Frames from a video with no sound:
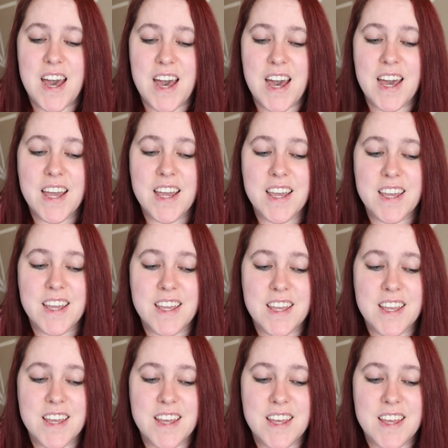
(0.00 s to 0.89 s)

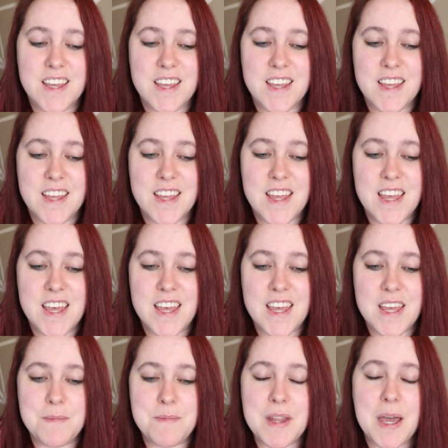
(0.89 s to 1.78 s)
I
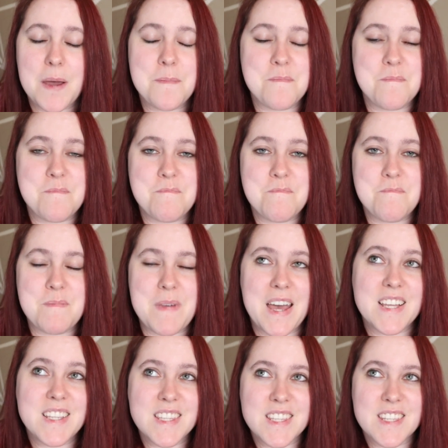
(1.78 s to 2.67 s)
am not
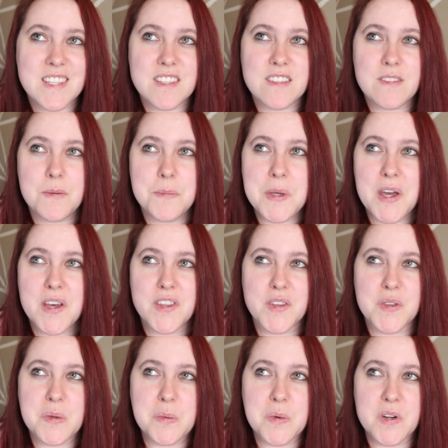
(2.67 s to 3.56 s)
meant to be on
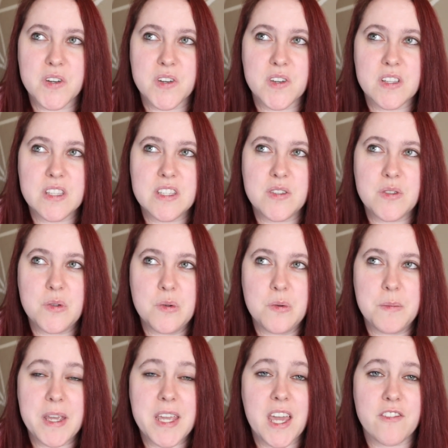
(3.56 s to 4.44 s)
this world
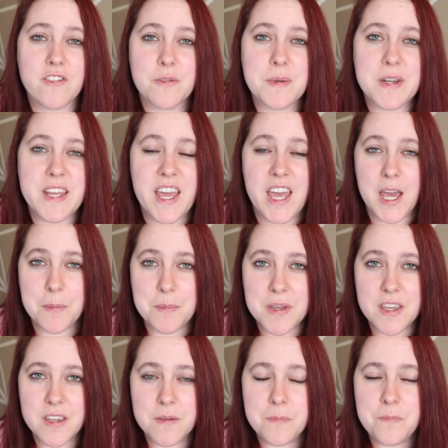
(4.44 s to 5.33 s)
to make everybody
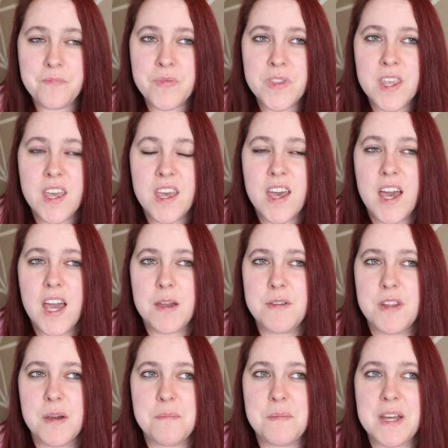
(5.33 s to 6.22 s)
happy.
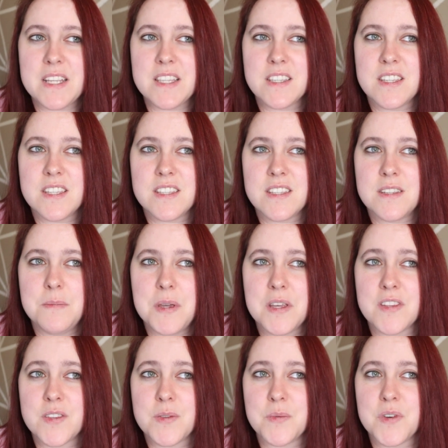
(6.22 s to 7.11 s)
I'm not meant to be
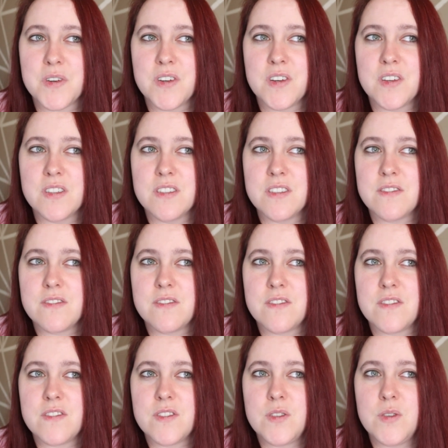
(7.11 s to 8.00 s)
on this world
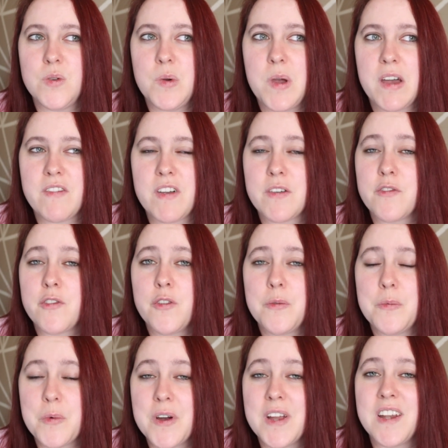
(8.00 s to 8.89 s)
to have
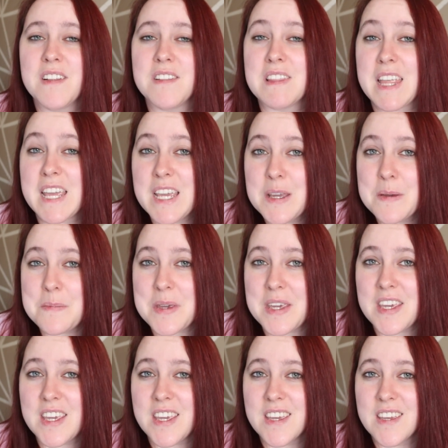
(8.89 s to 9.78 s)
everyone like
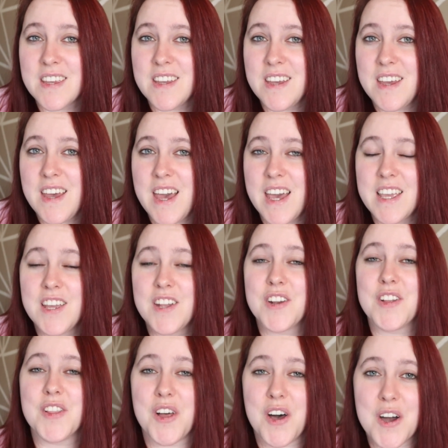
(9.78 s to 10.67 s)
me and
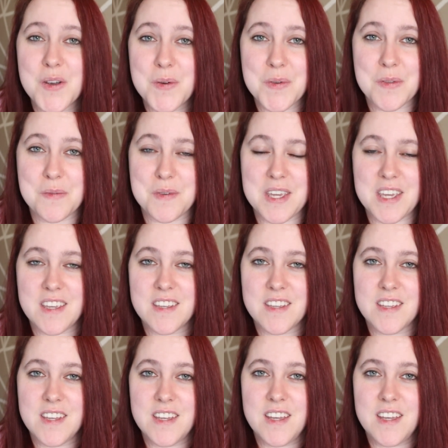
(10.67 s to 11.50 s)
get along with me.